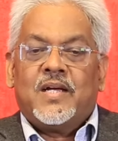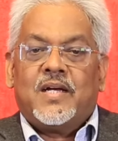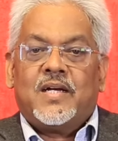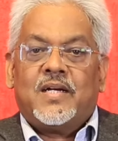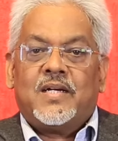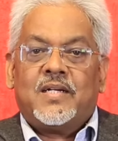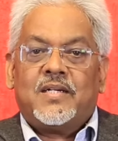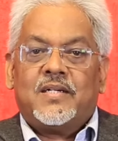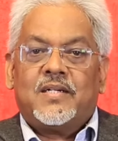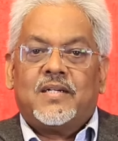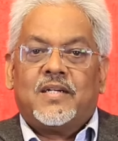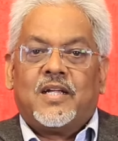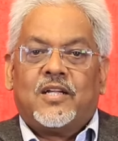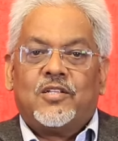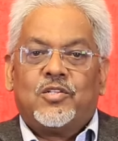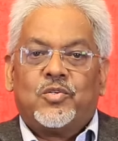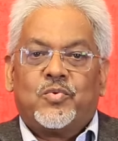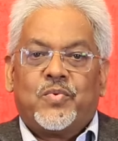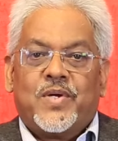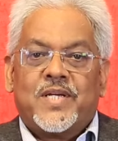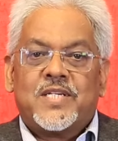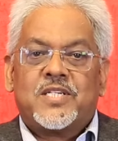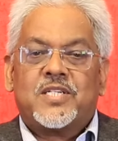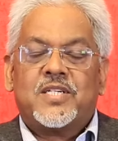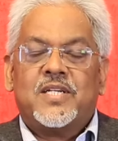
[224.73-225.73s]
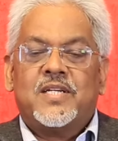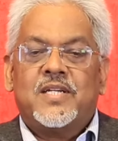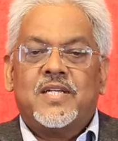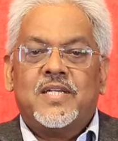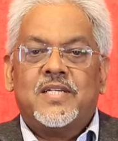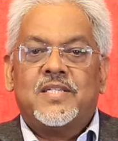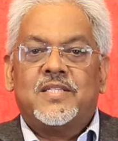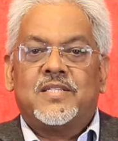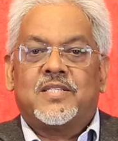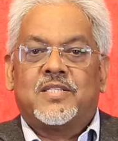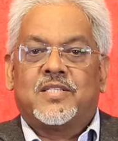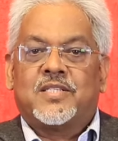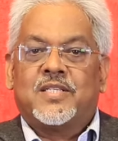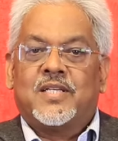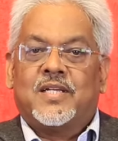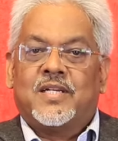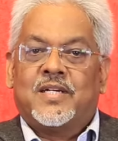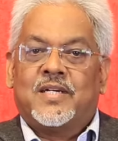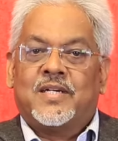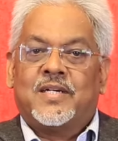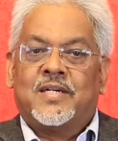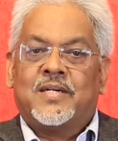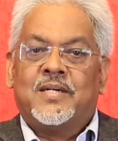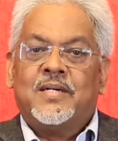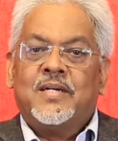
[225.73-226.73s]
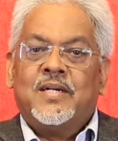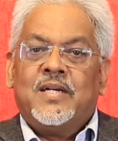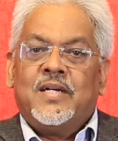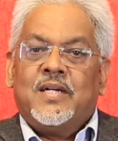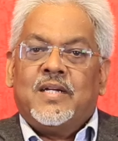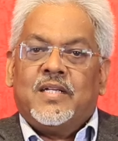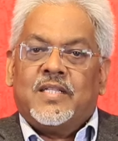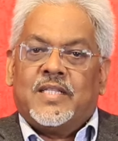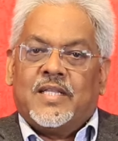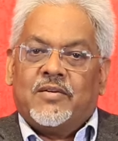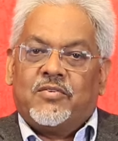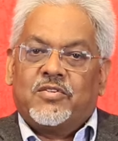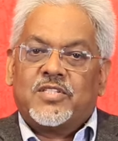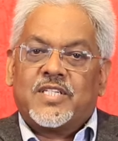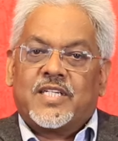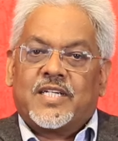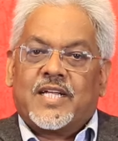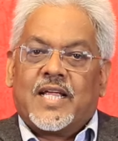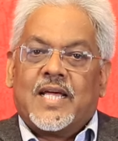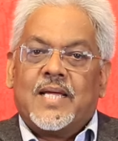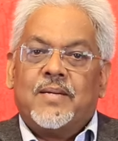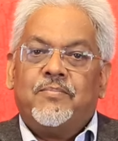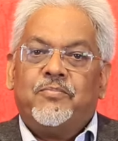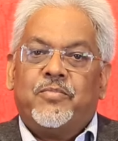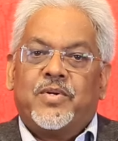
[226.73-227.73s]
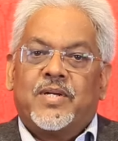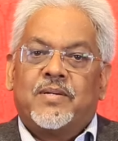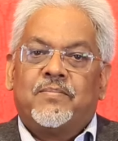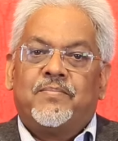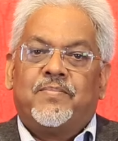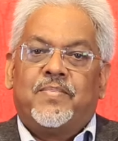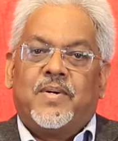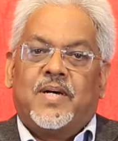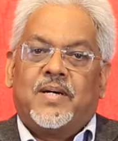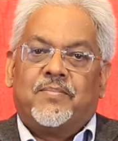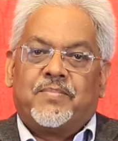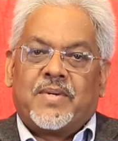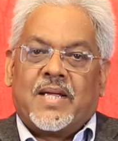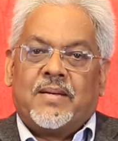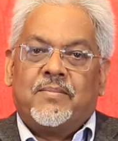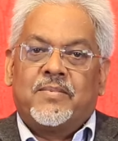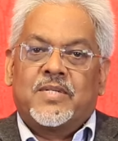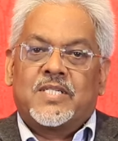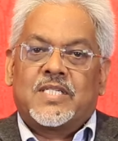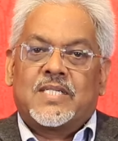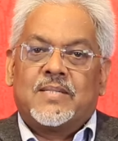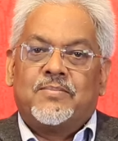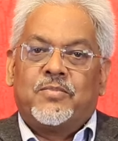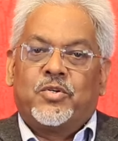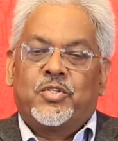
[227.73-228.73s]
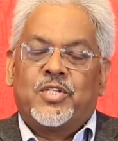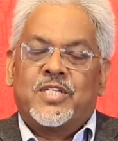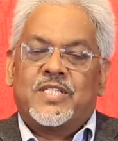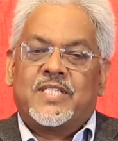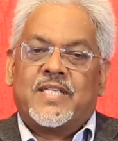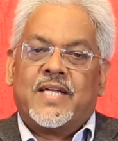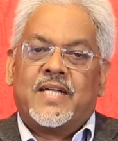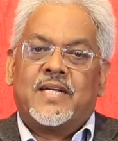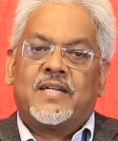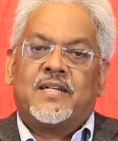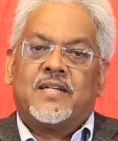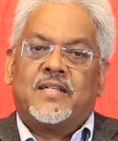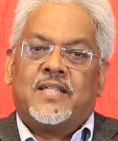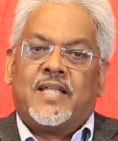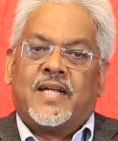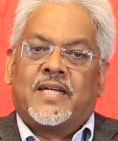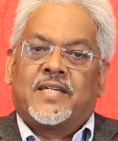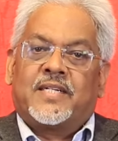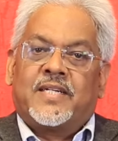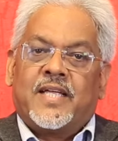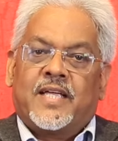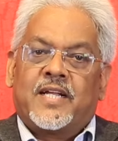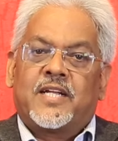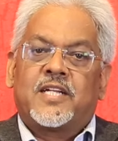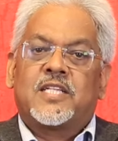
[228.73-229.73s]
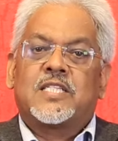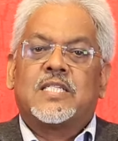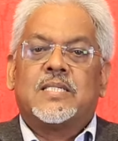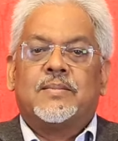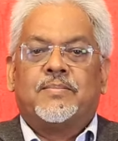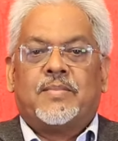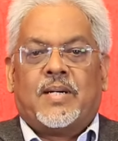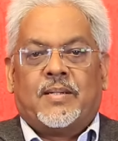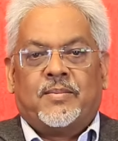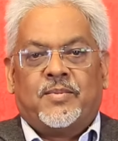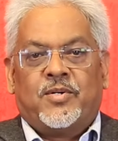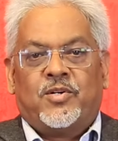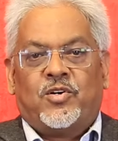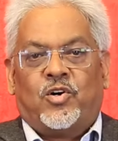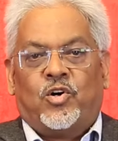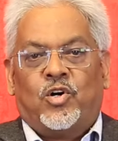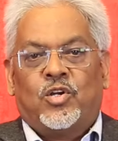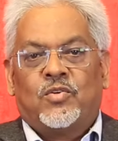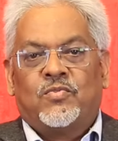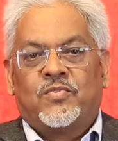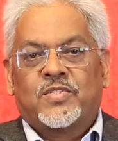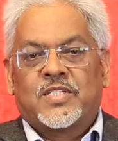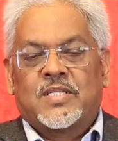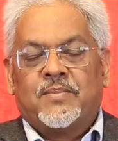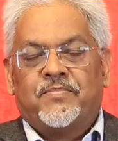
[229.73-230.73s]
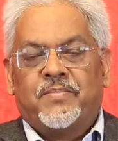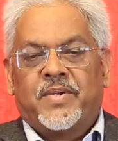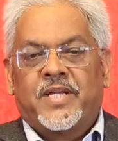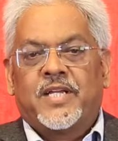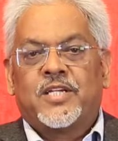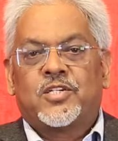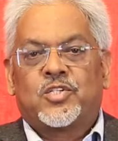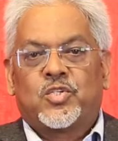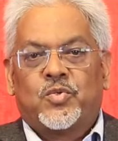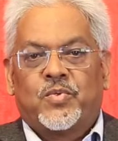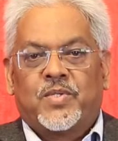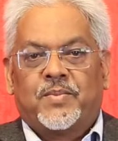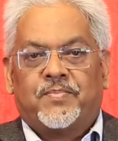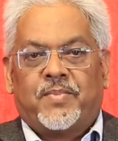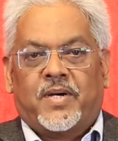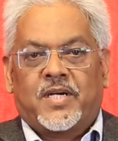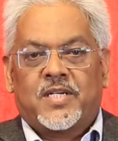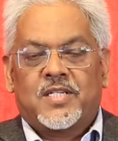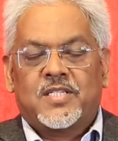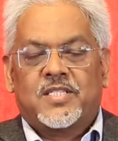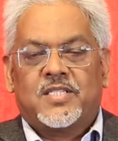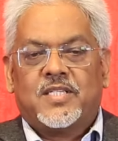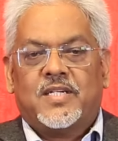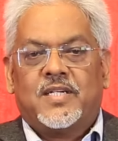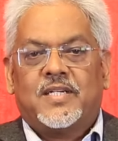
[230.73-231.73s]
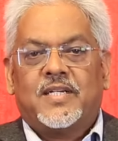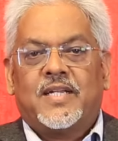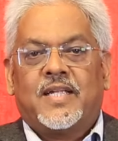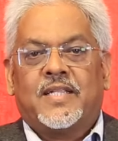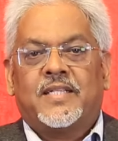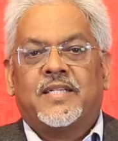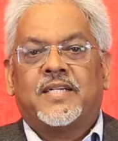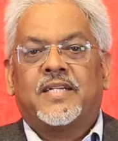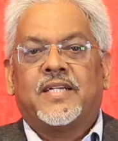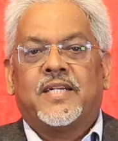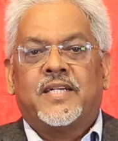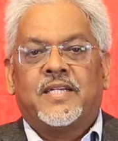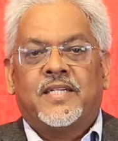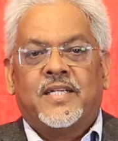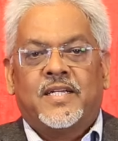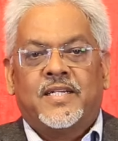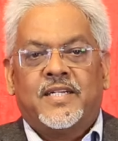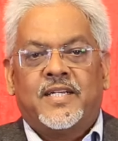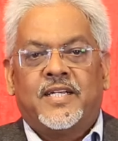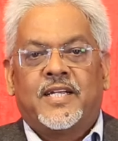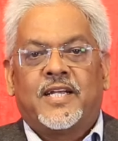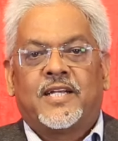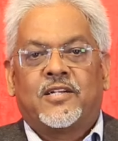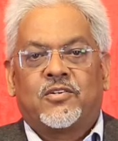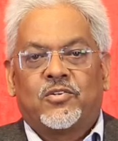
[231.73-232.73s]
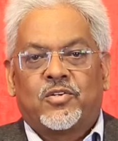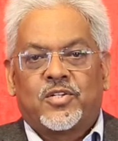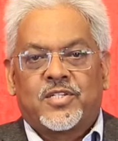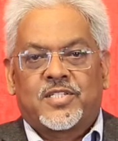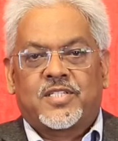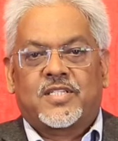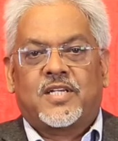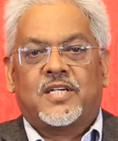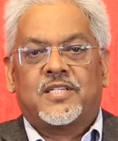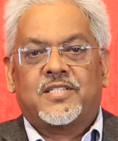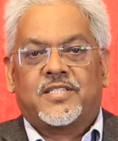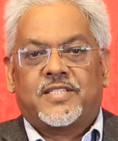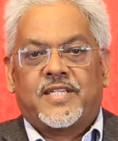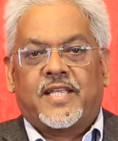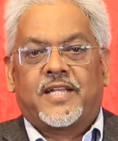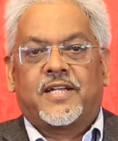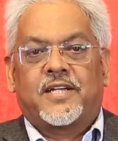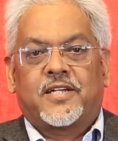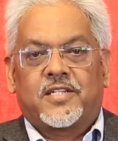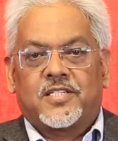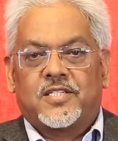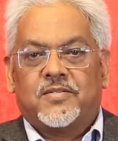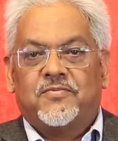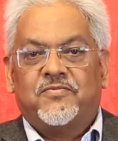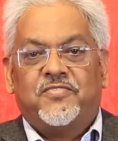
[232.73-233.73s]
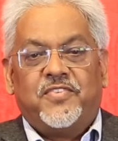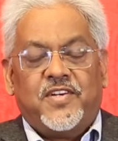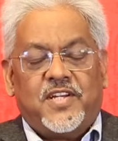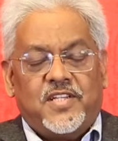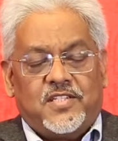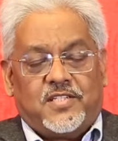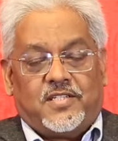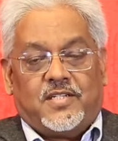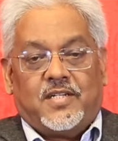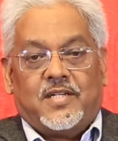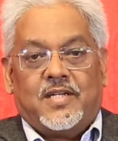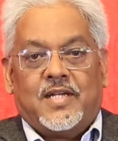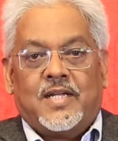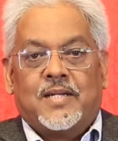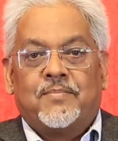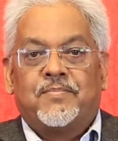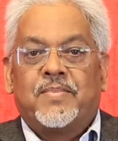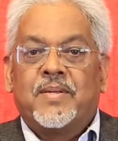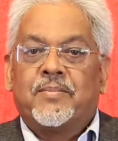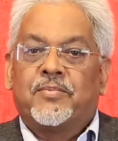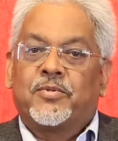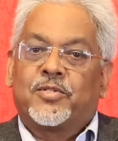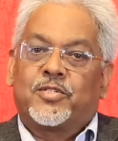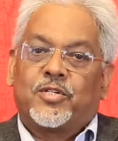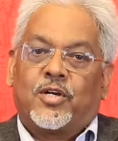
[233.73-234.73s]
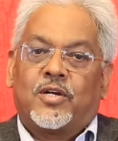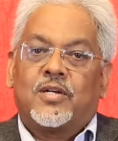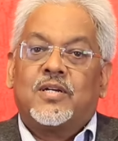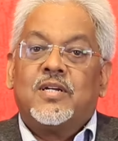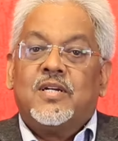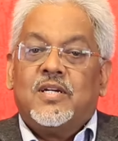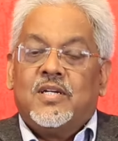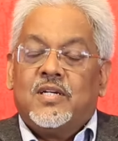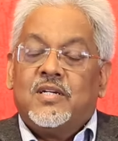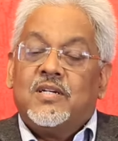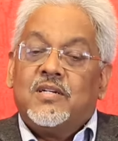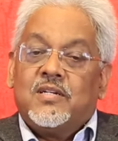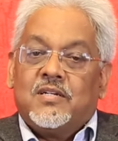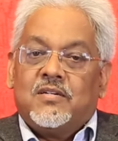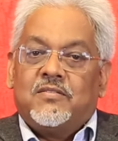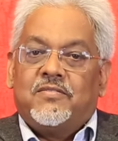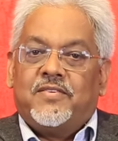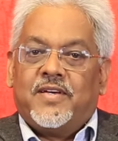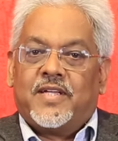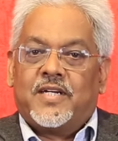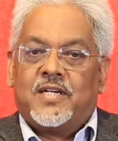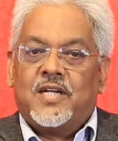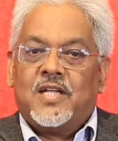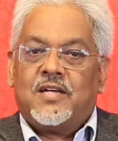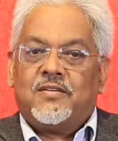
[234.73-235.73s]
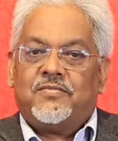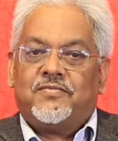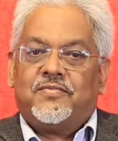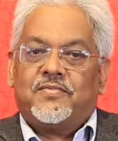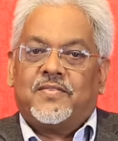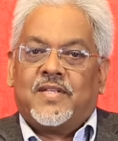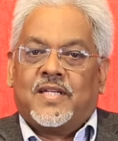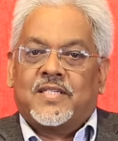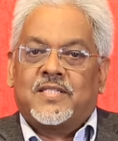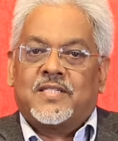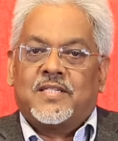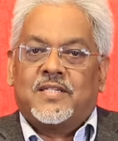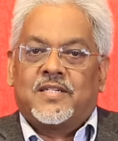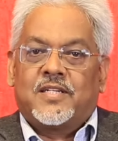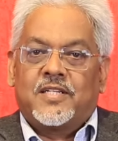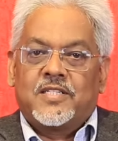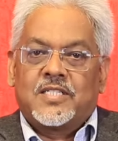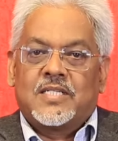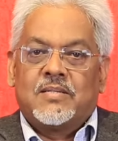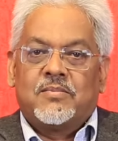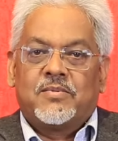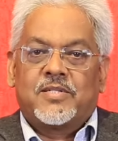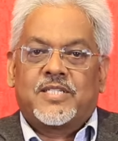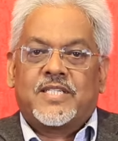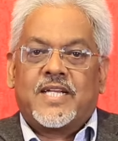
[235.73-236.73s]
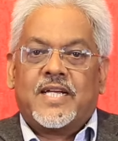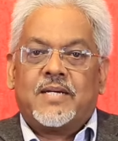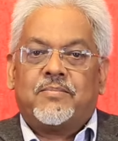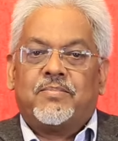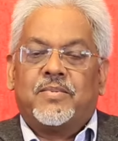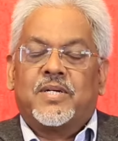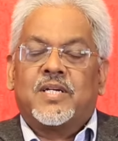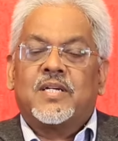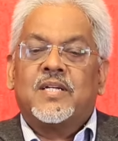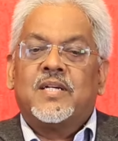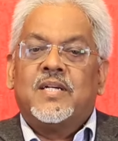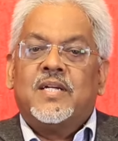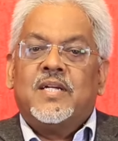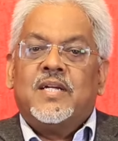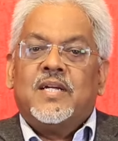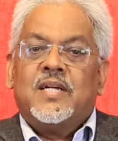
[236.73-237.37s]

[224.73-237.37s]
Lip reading: Now the question is, there was a time when Prime Minister Modi said that terrorism above all was the big issue with Pakistan and that India needed to discuss terrorism first, and people thought, fair enough, that's a reasonable statement.